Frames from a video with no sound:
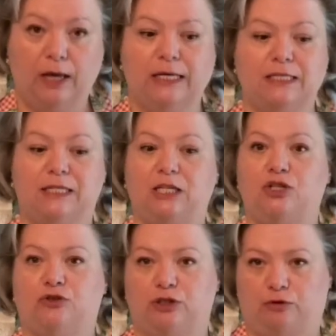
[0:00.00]

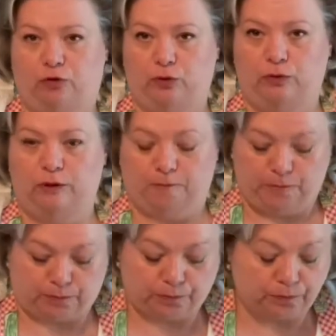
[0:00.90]
Citrus fruit,
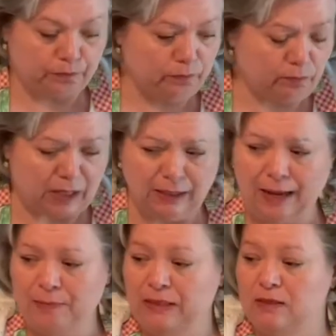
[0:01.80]

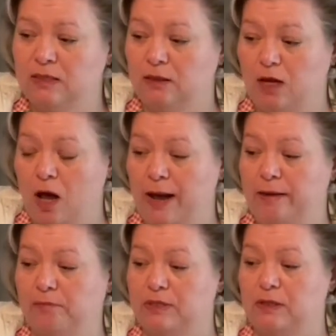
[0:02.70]
lemons,
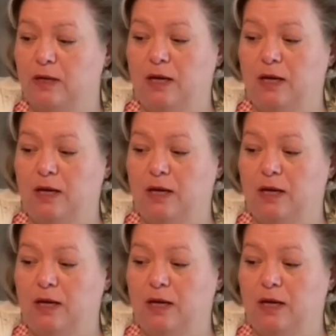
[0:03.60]
limes,